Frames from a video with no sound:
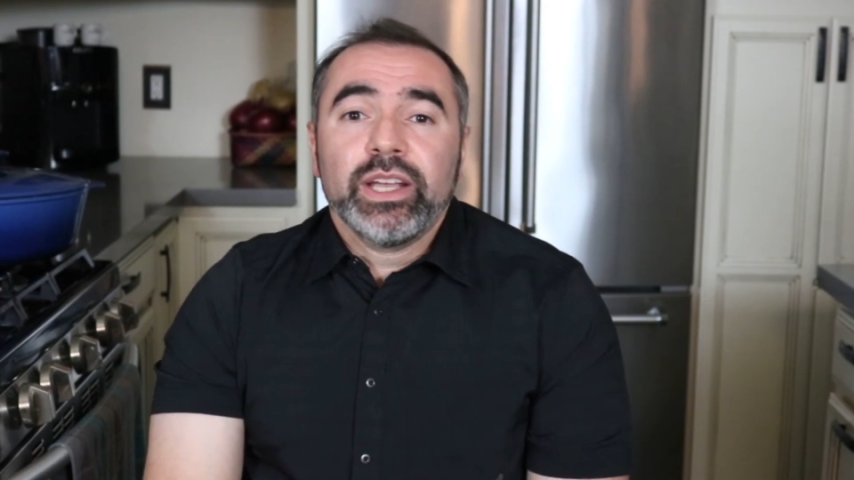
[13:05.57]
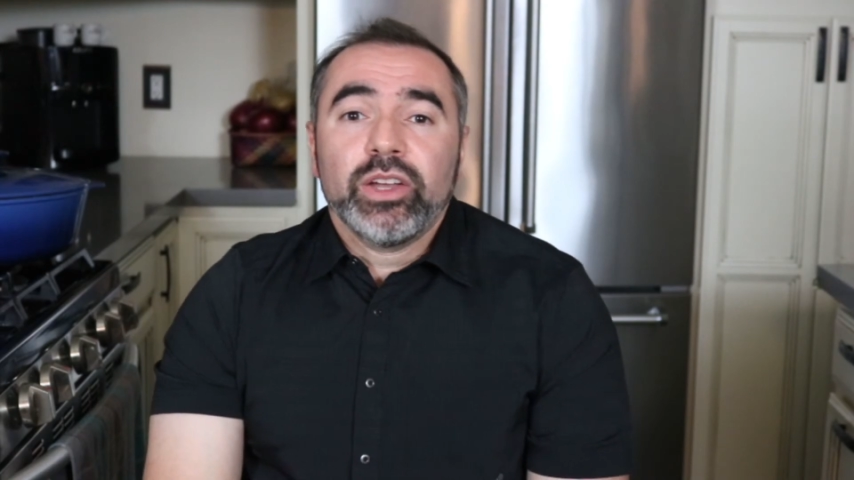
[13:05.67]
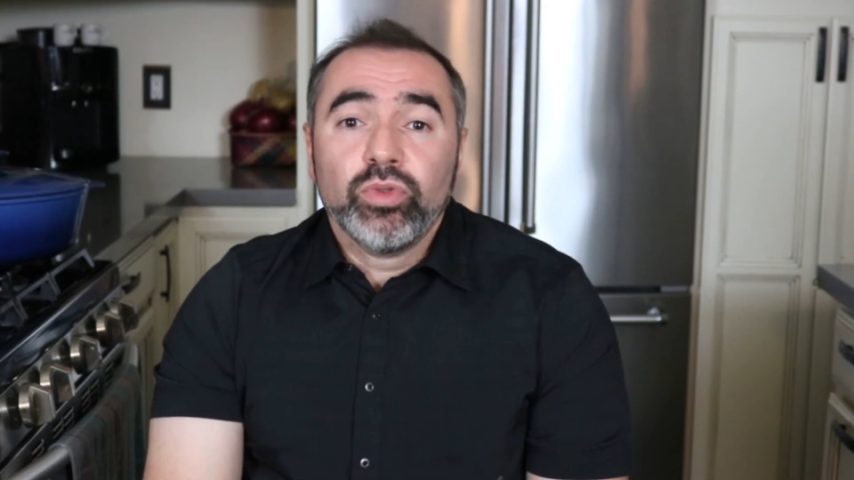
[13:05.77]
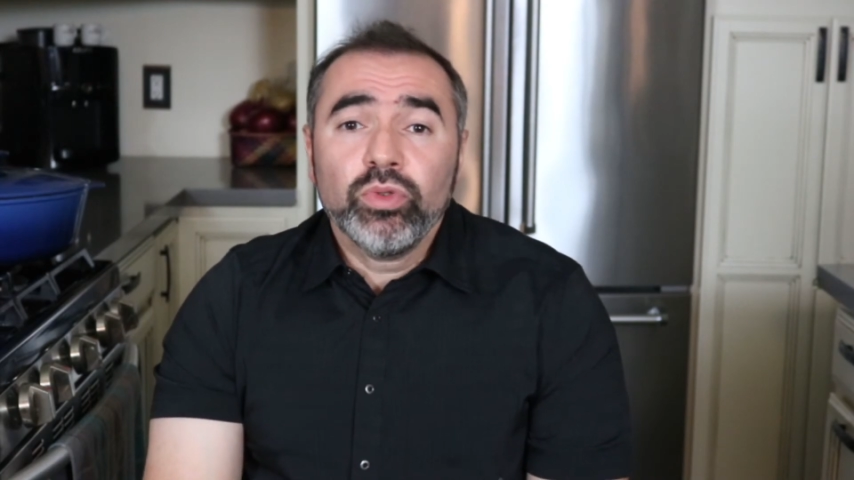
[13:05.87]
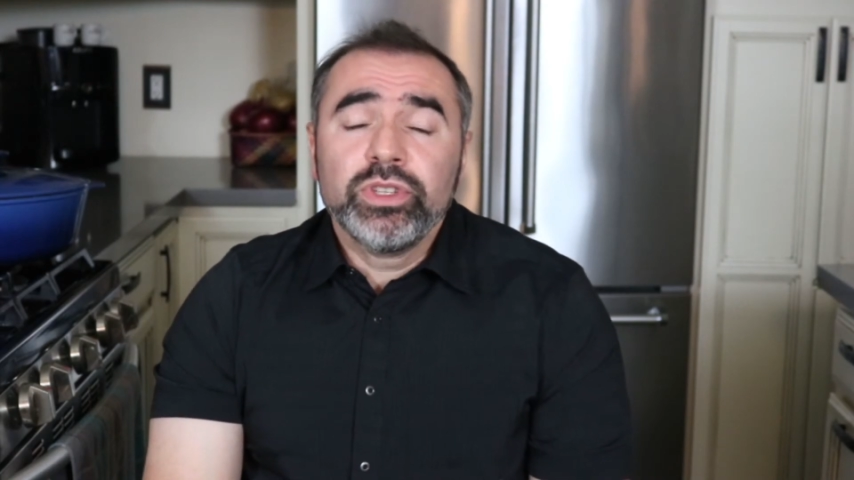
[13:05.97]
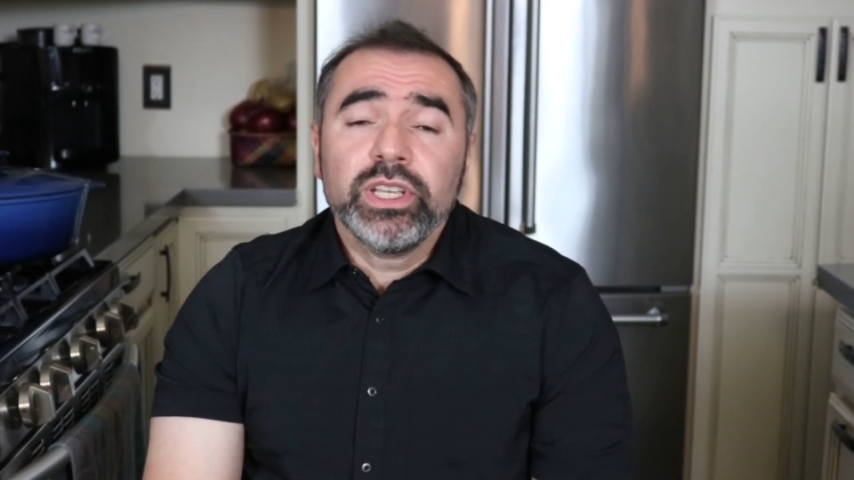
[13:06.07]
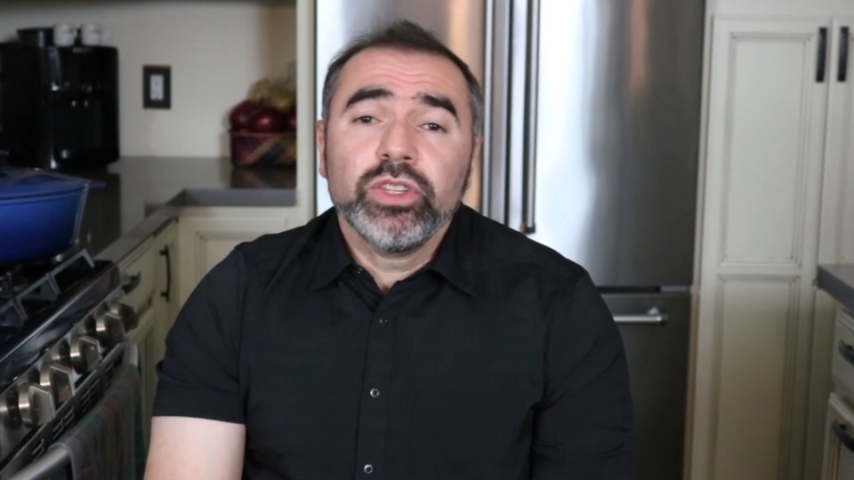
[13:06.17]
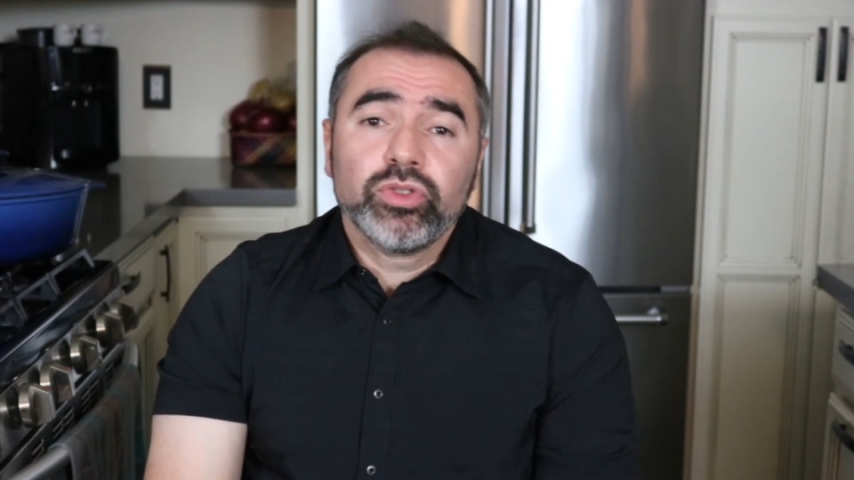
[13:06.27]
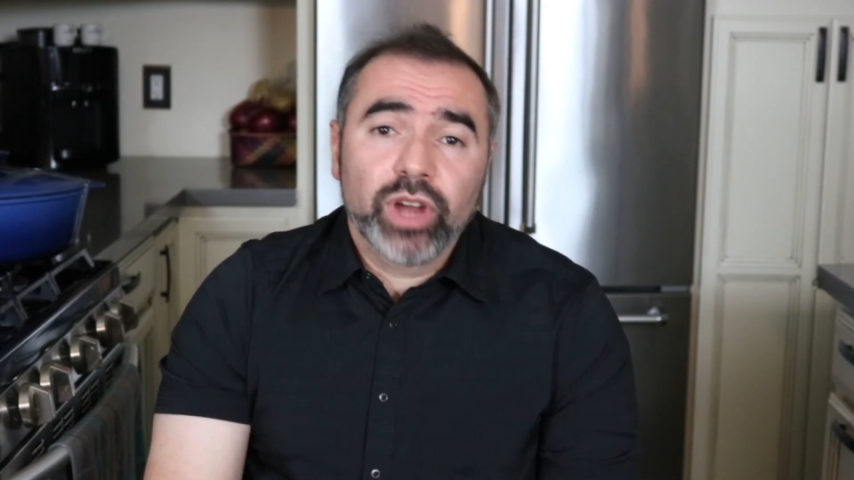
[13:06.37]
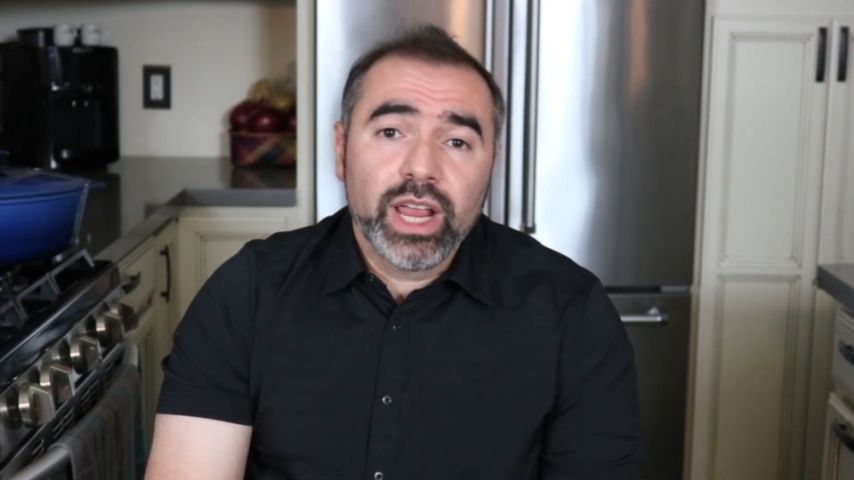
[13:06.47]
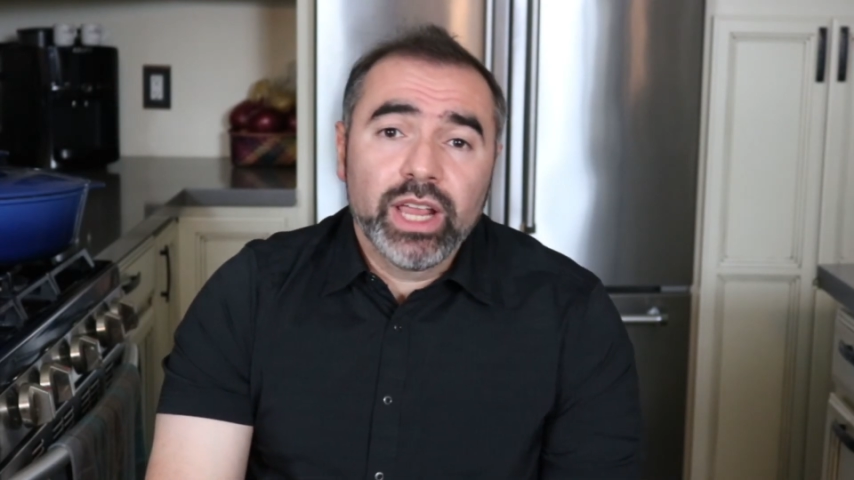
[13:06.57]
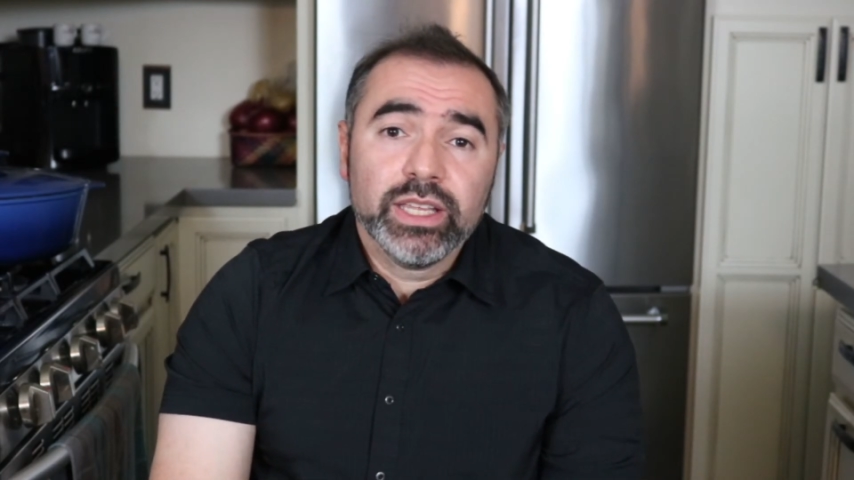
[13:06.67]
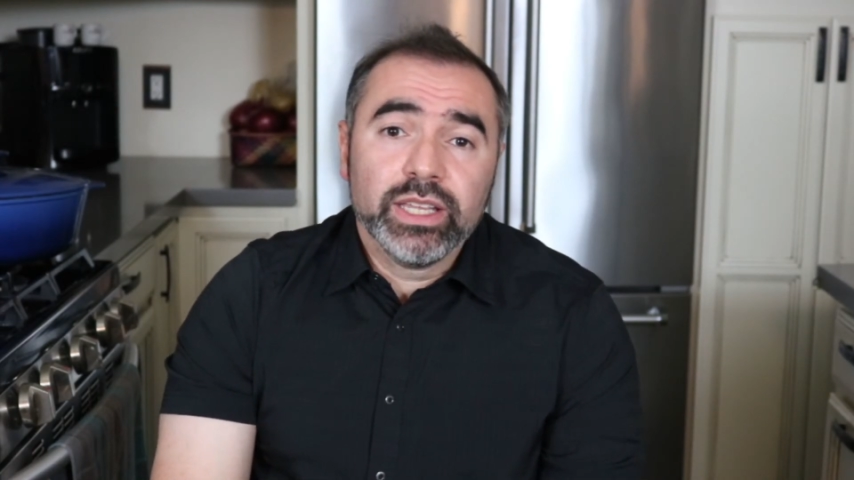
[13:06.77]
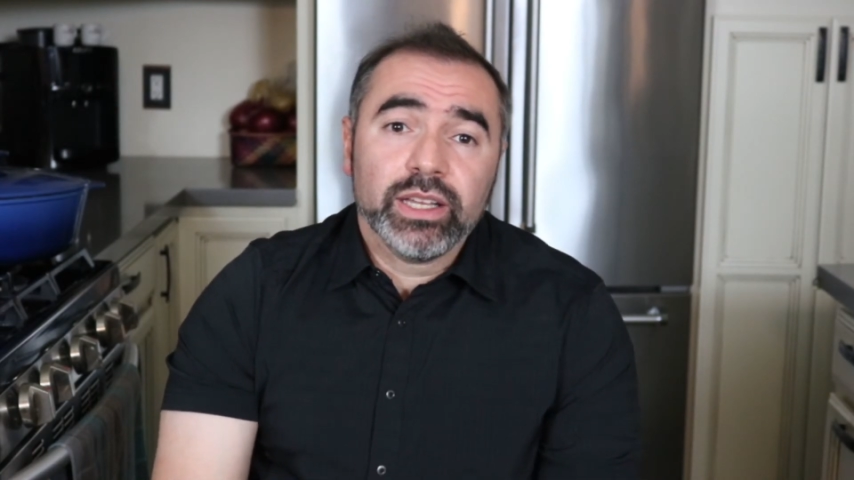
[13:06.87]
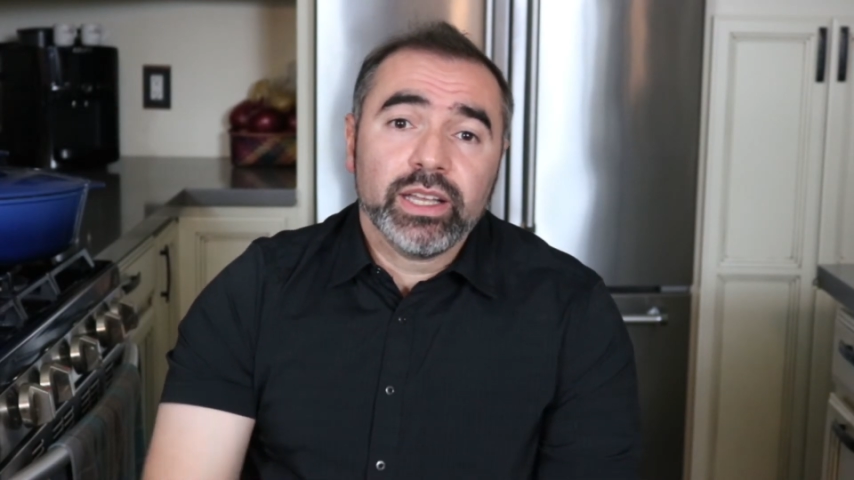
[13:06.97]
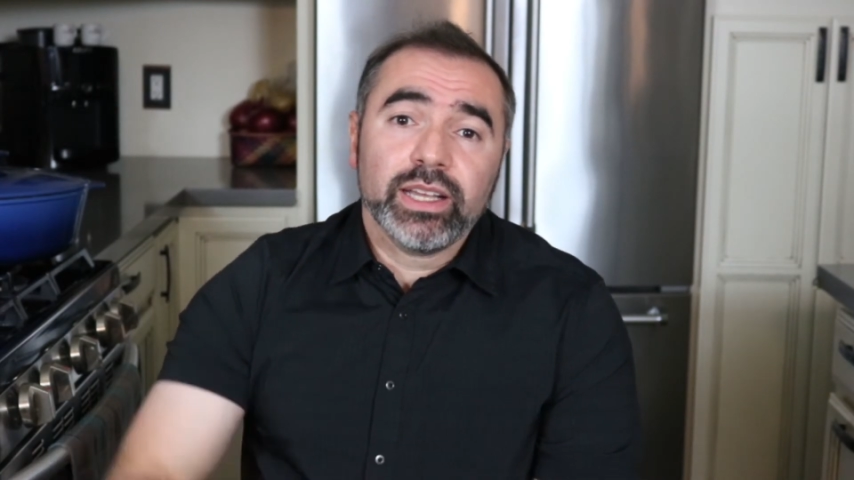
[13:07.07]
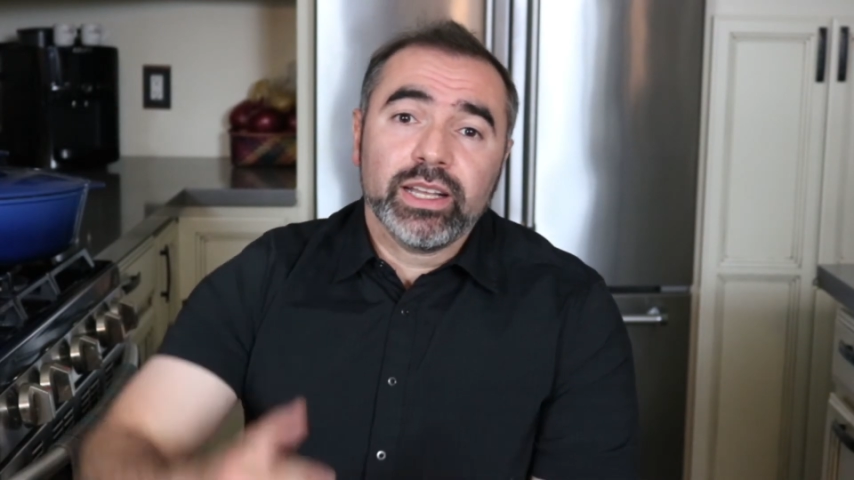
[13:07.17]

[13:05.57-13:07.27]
Routine training